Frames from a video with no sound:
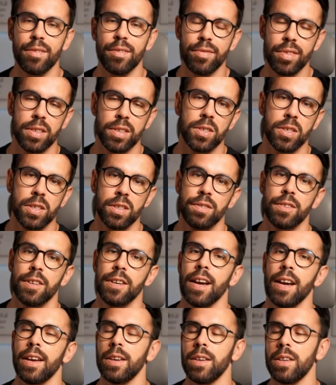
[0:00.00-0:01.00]
feature that
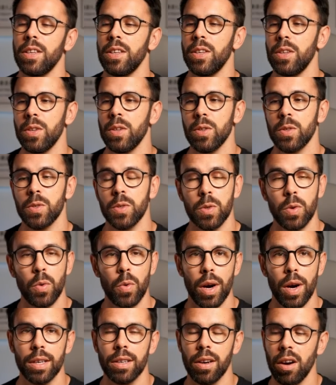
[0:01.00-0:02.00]
I use
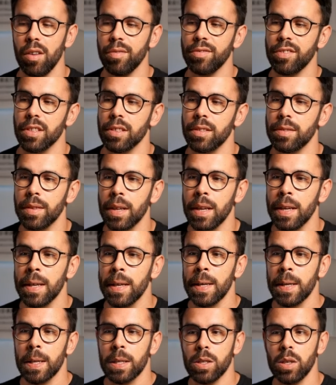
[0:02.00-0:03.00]
quite often.
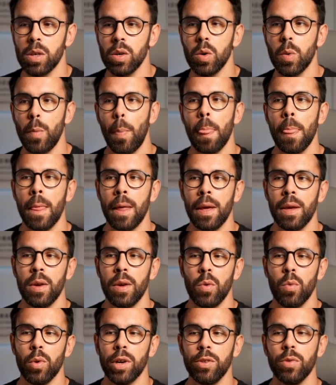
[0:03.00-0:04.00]
So
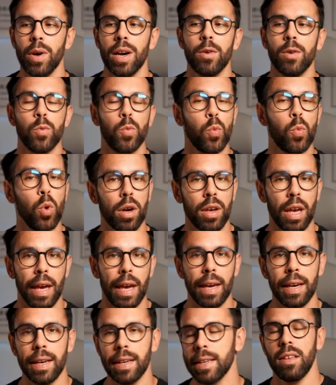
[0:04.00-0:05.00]
when you are
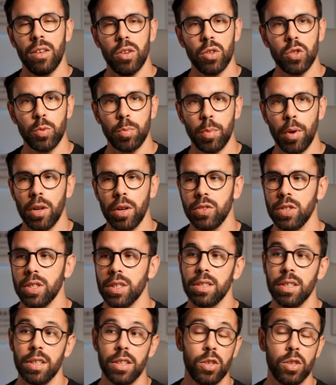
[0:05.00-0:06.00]
working huge
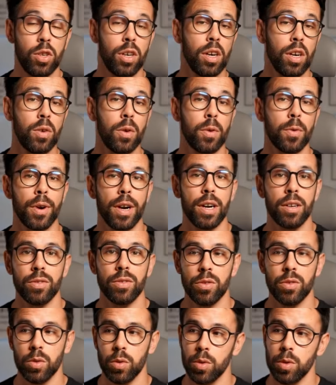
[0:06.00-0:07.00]
project, you go around
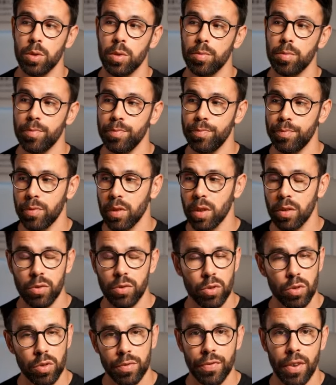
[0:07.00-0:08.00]
through
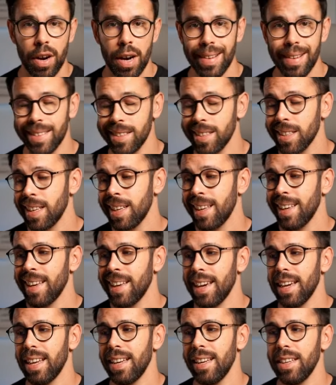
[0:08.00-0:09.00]
the files,
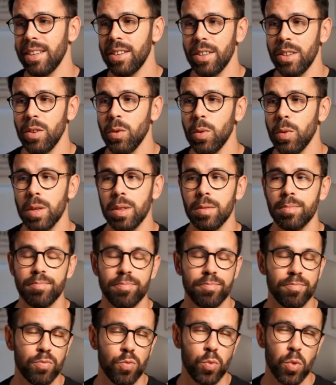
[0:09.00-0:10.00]
and you will
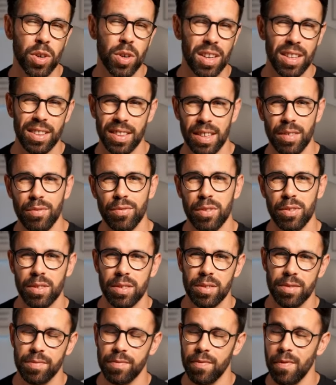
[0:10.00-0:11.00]
work in different
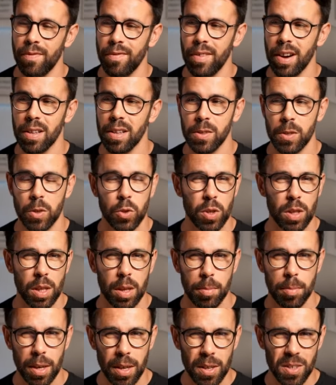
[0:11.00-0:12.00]
files usually
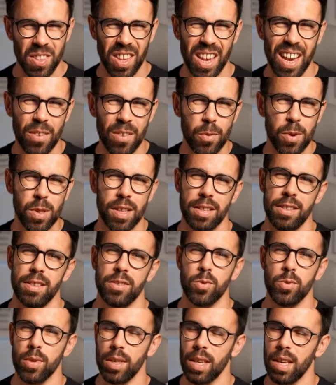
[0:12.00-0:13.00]
because they are related
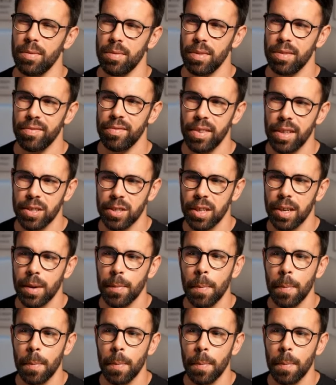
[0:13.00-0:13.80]
to a given feature.